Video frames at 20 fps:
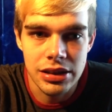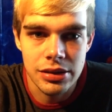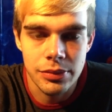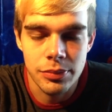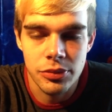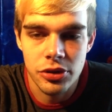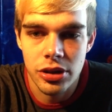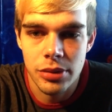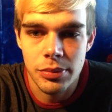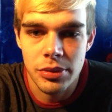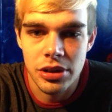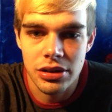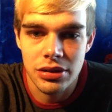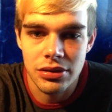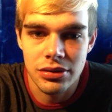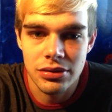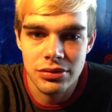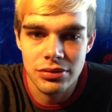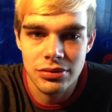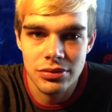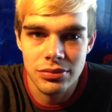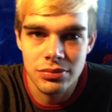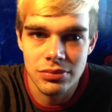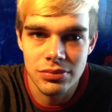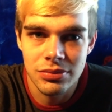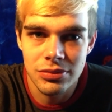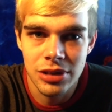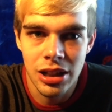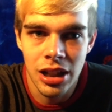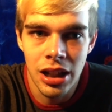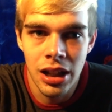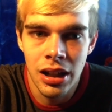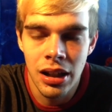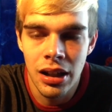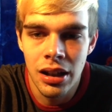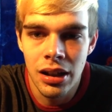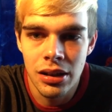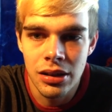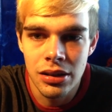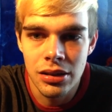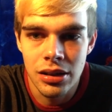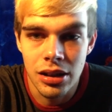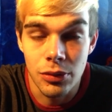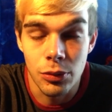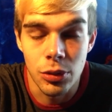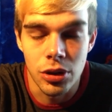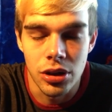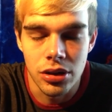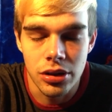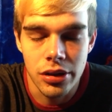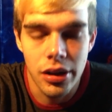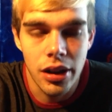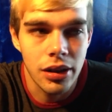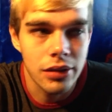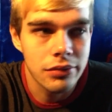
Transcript: subscription. Well, uh,